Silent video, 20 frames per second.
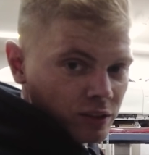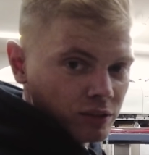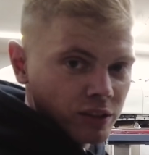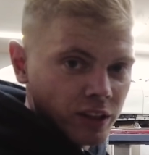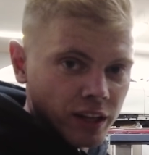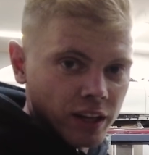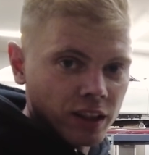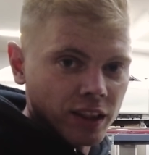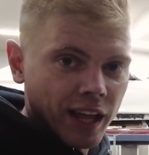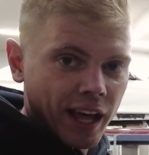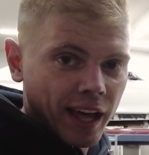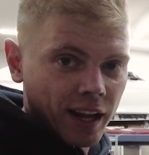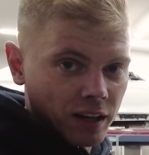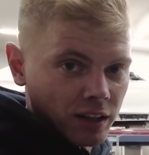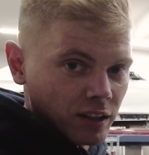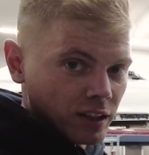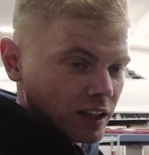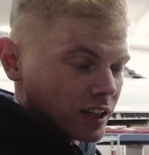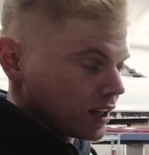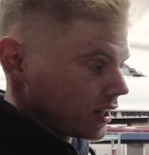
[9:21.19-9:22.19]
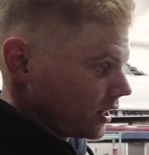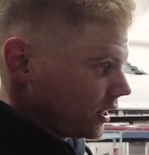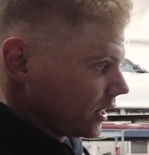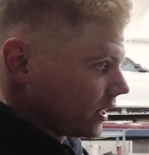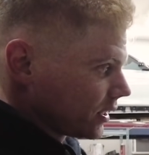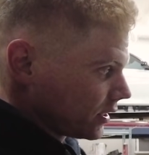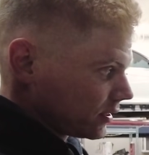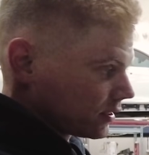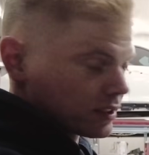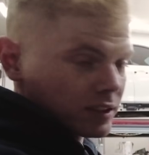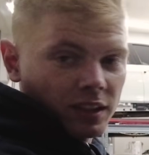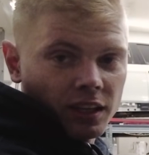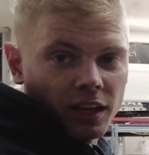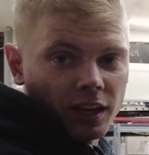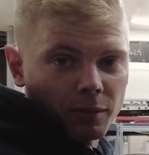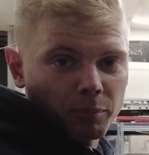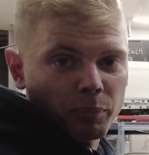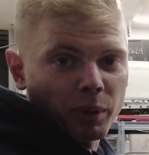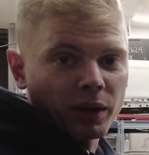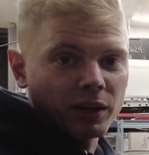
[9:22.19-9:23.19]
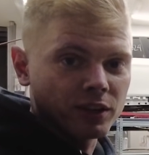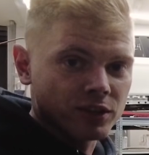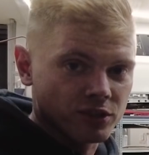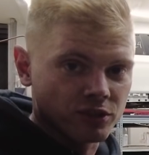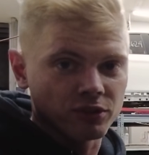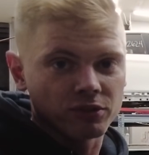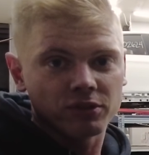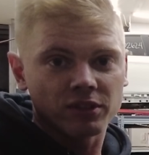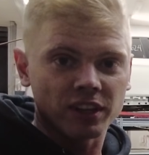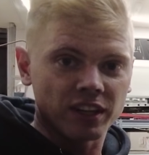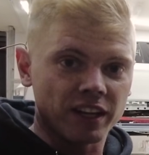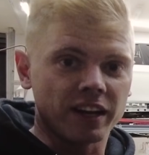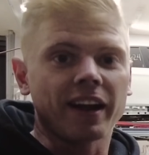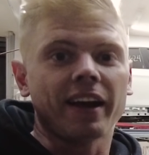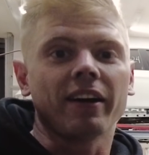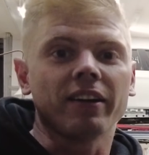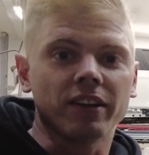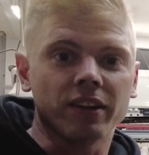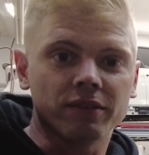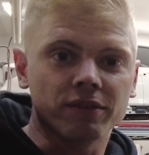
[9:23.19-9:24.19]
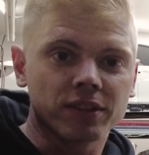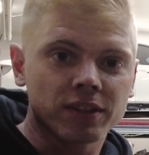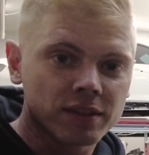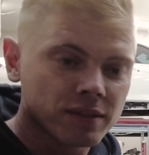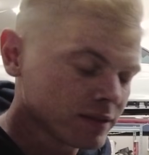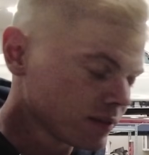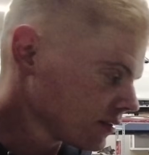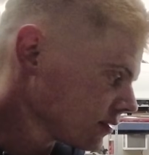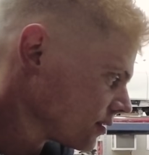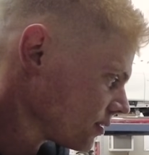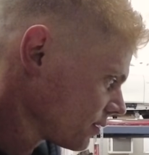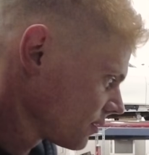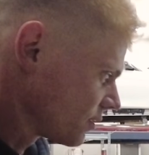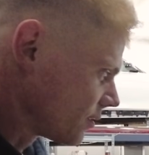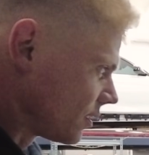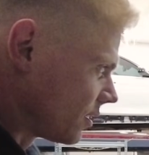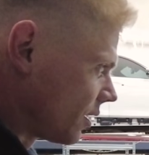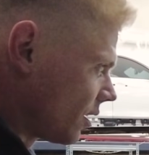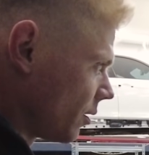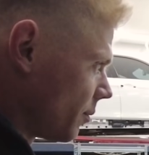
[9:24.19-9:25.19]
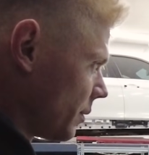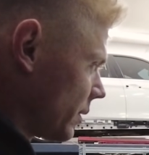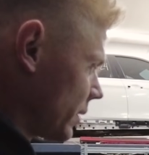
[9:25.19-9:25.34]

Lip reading: you need a ladder to get in it and a parachute to get out of it. You know what